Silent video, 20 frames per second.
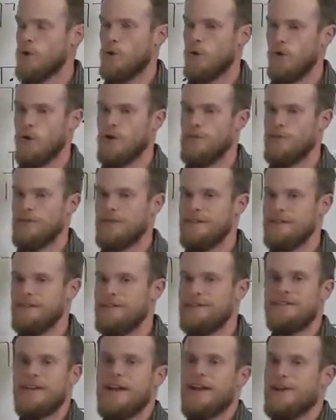Or on the
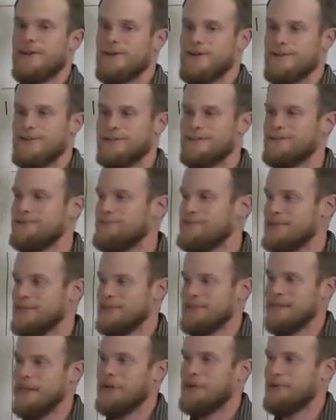entire
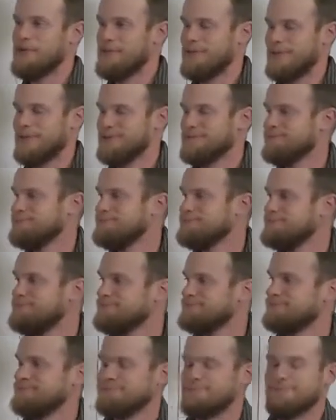
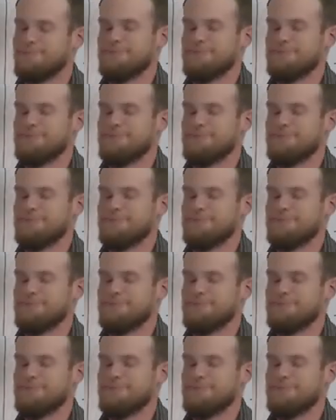thing?